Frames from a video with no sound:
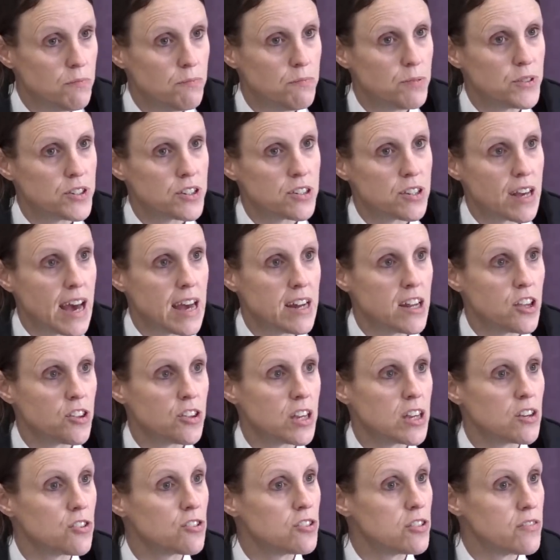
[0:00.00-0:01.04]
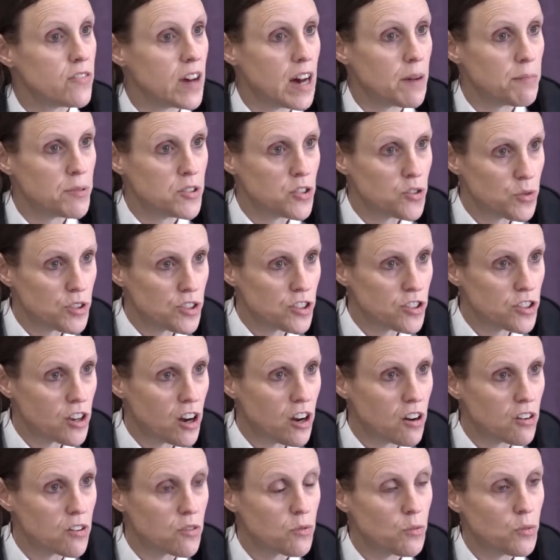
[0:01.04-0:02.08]
but anything could have happened with the
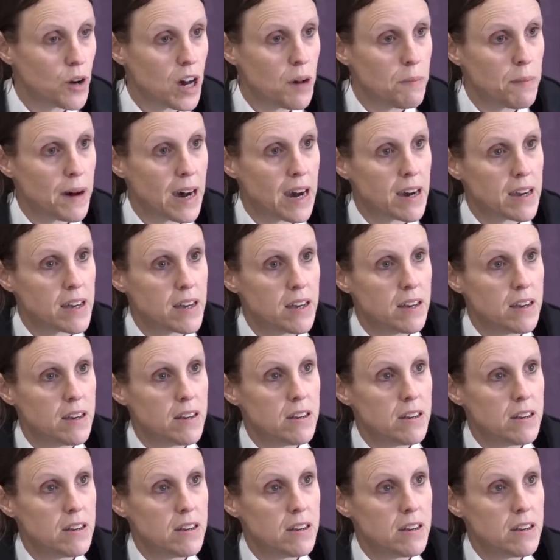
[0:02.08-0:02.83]
dog whereby